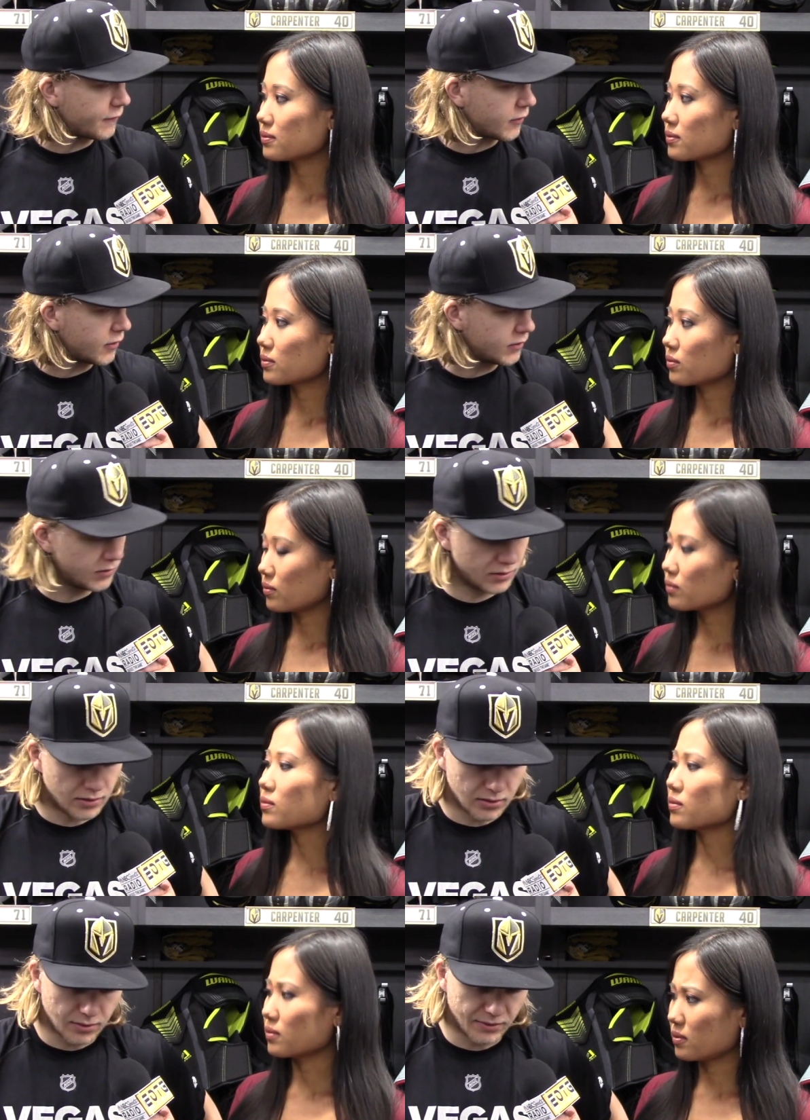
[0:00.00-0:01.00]
Speaker 1: for.
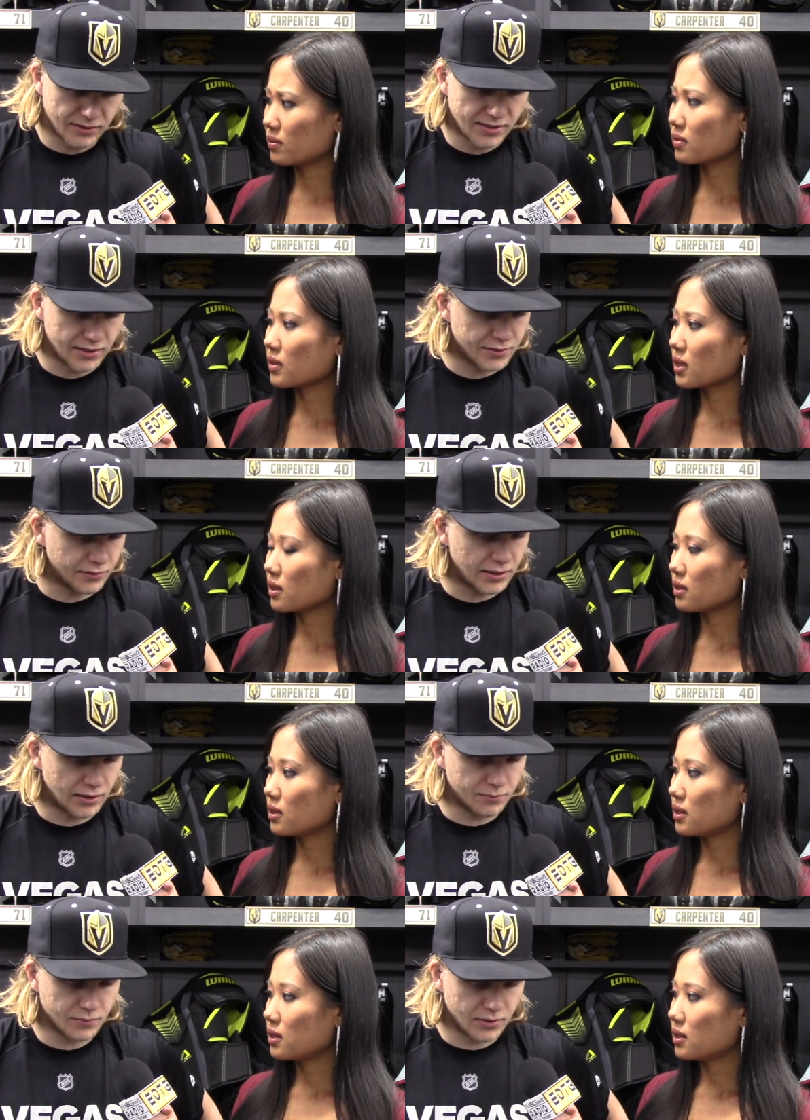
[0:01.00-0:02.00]
I mean, it's 82
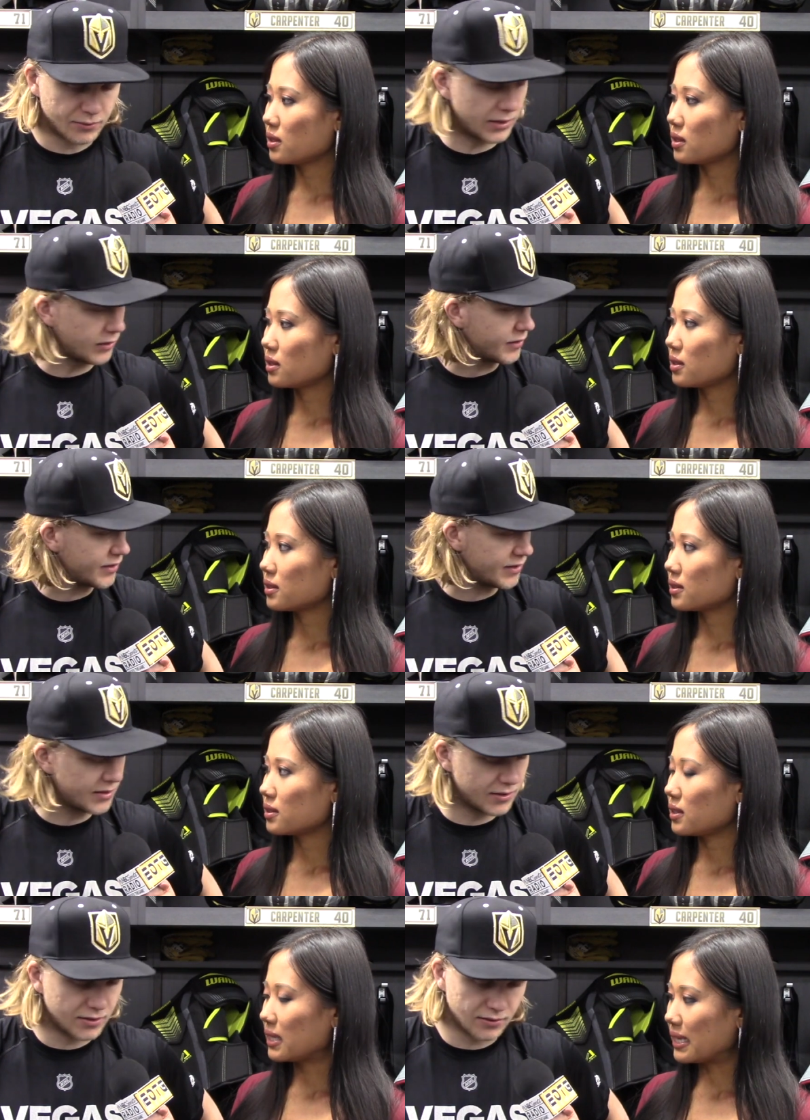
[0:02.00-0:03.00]
game regular
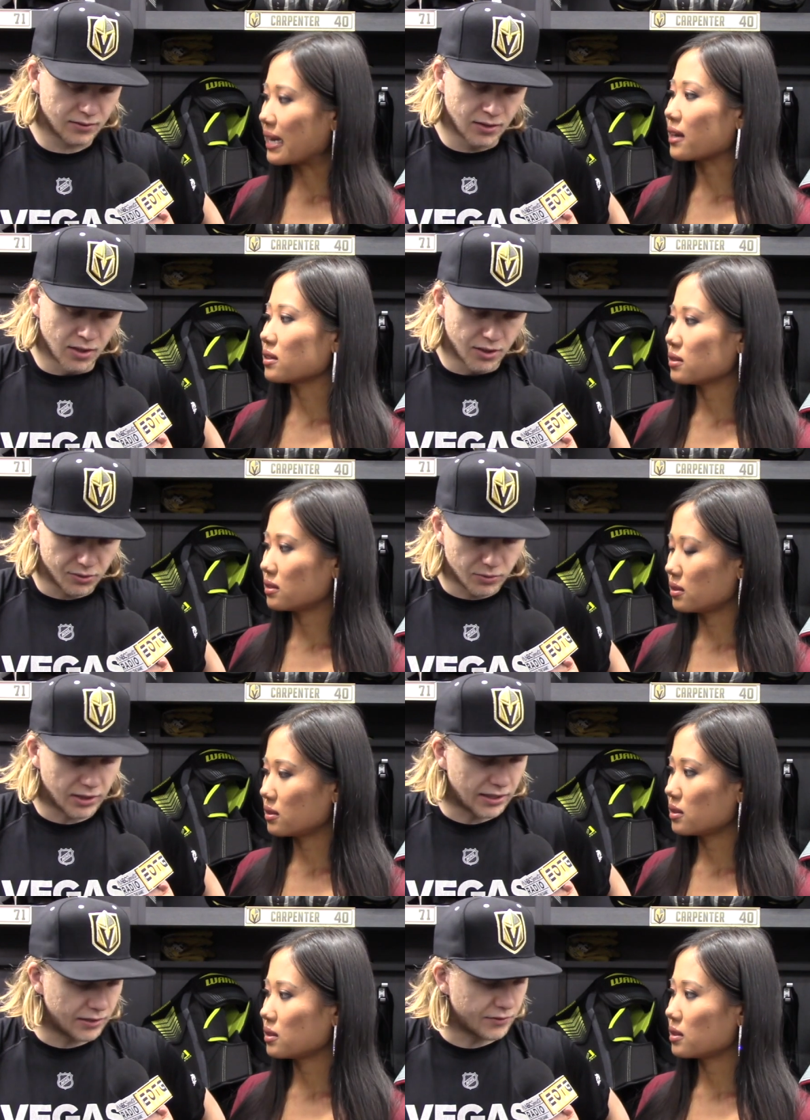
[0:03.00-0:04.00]
season, and you want
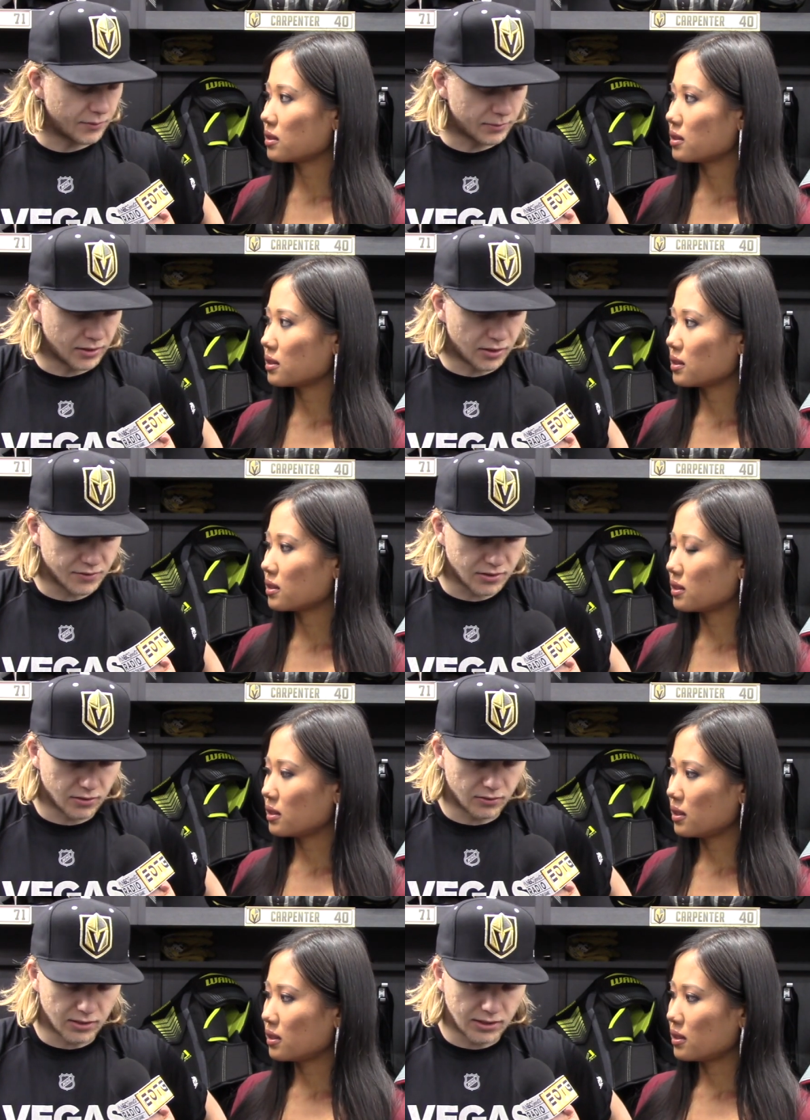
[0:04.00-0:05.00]
to get into the playoffs.
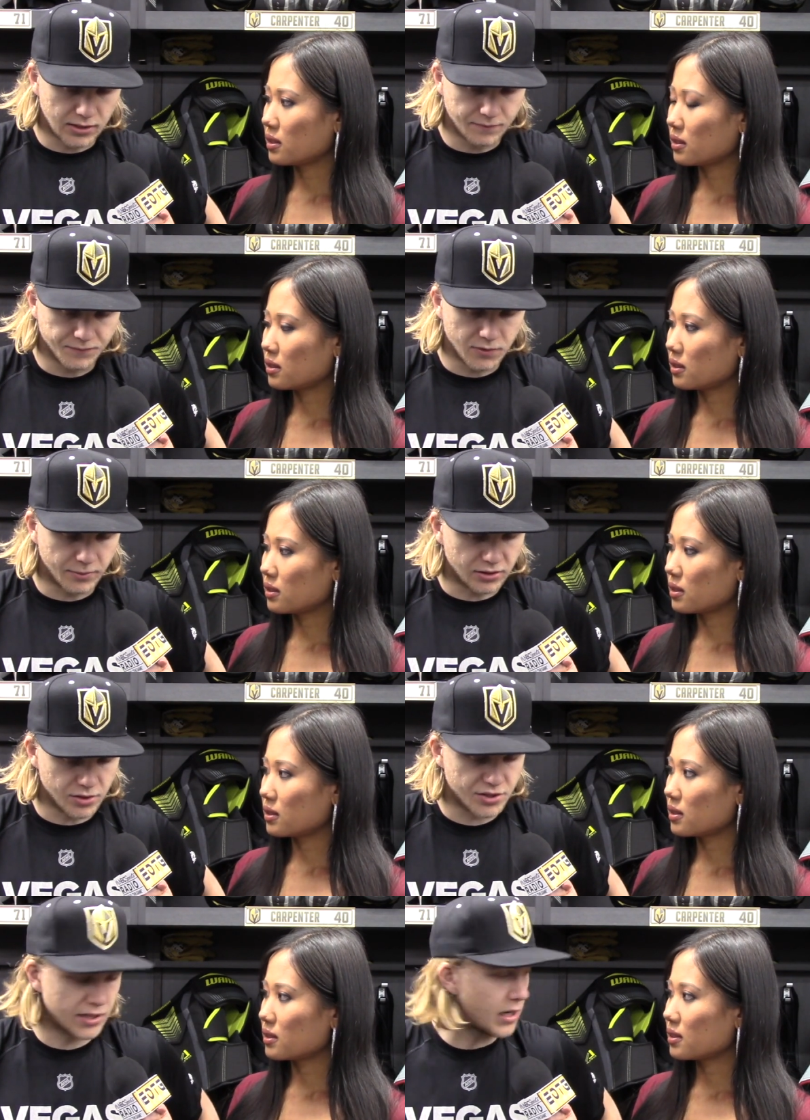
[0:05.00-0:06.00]
So to be
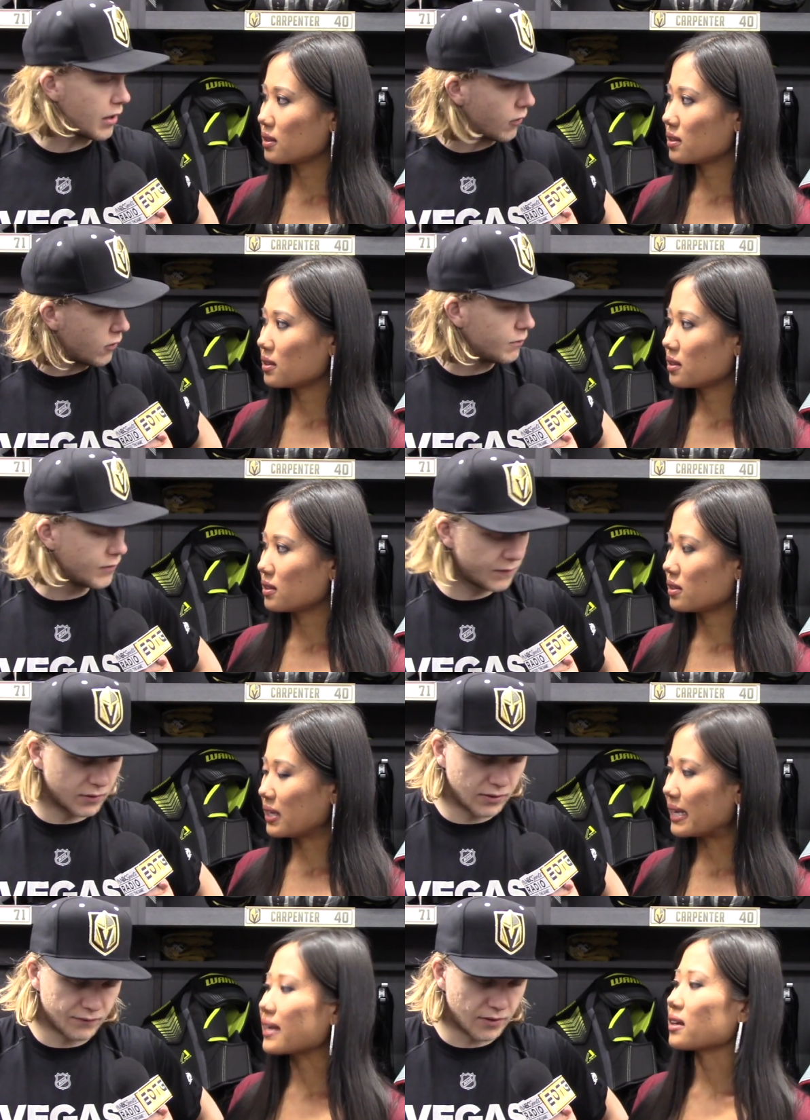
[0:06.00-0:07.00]
clinching it at home
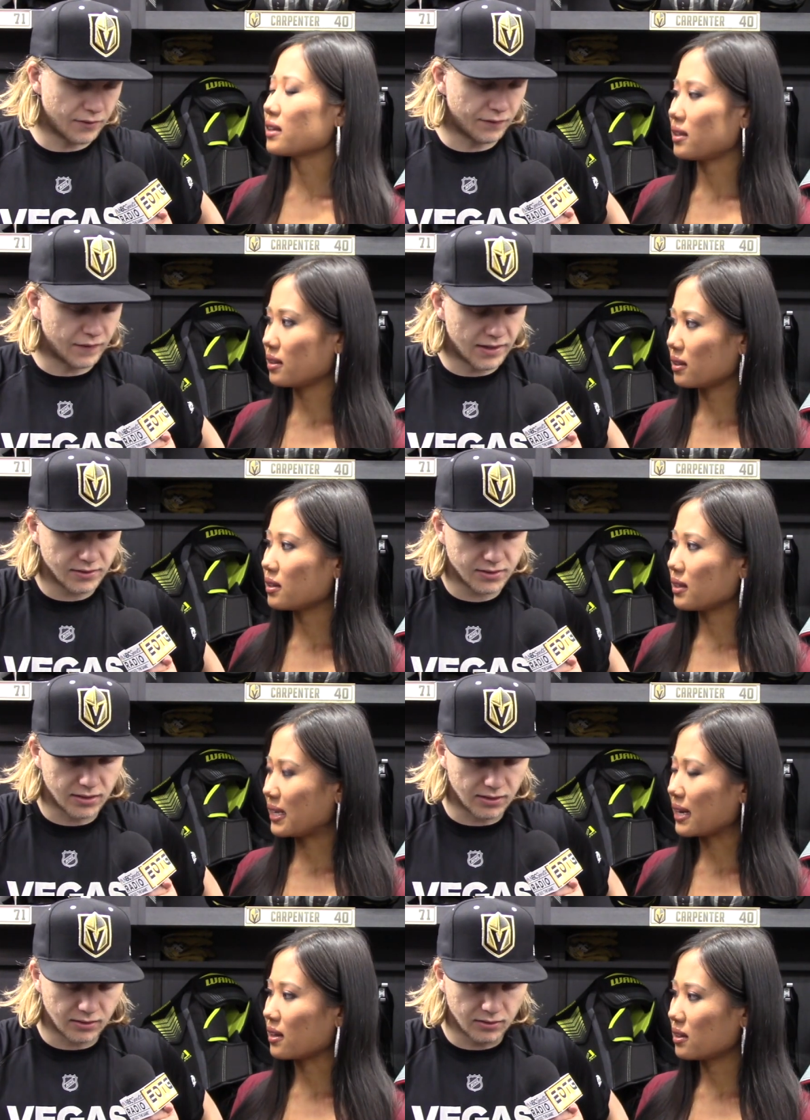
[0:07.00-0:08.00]
in front of the fans
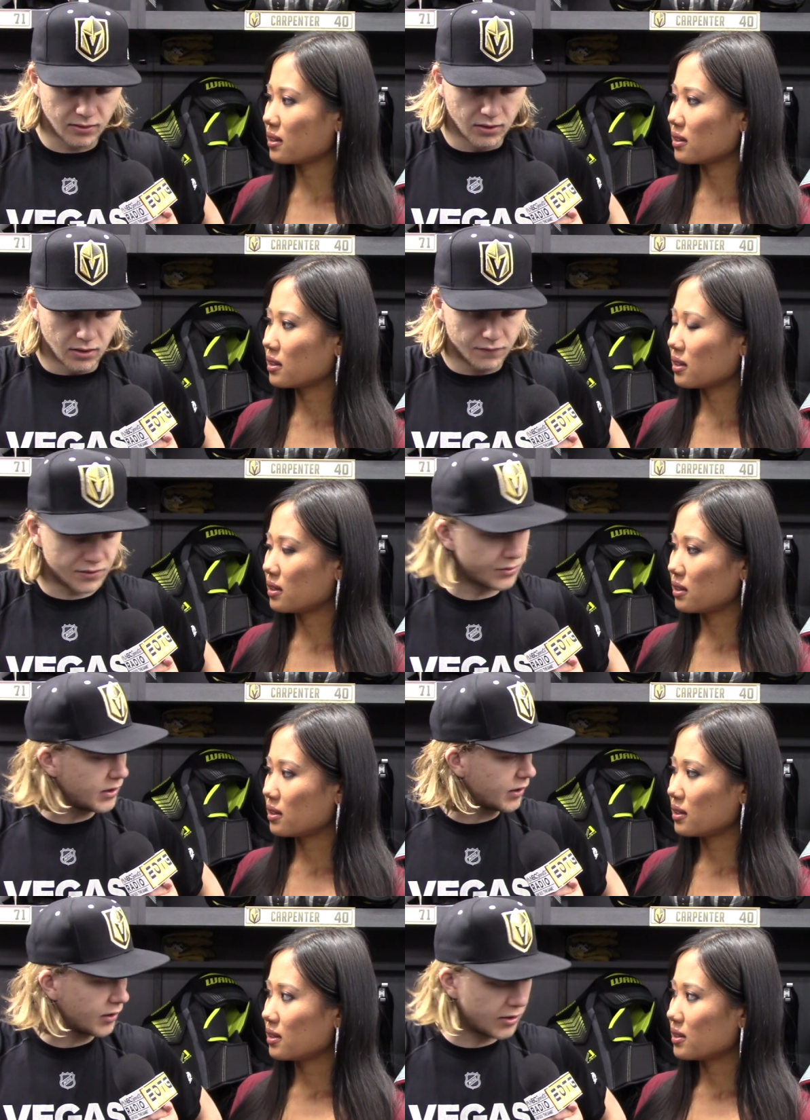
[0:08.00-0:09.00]
feels
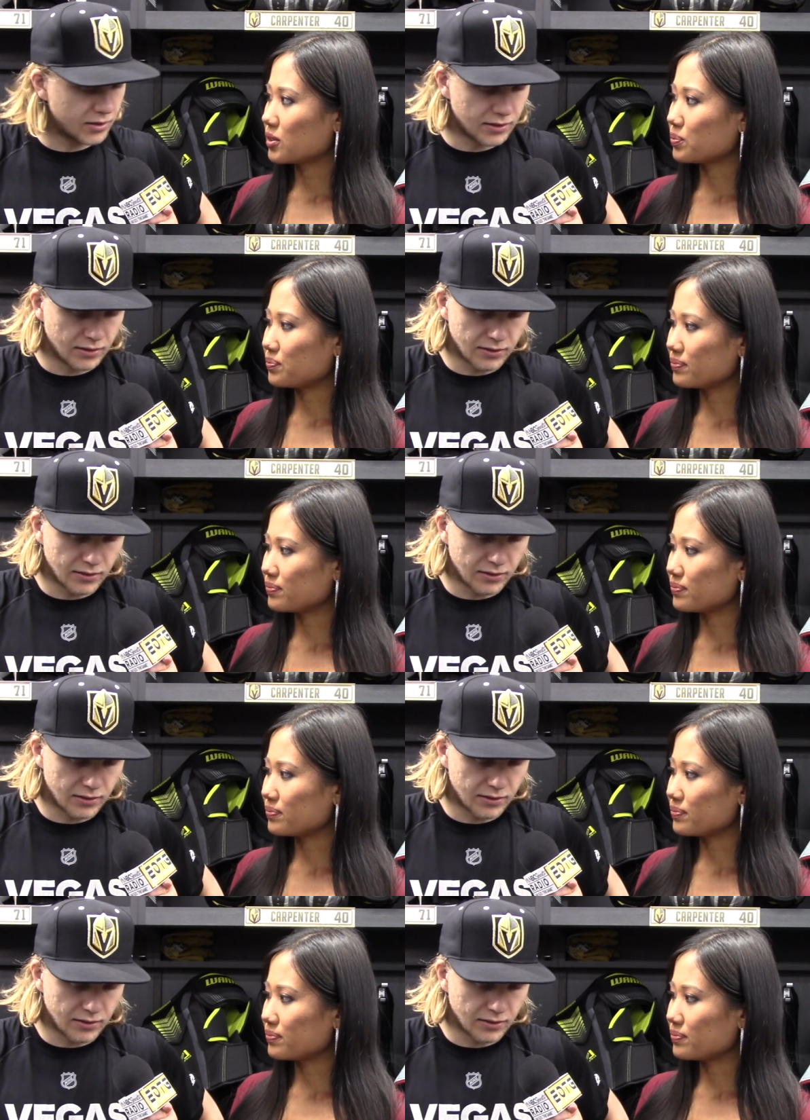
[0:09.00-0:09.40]
really good, and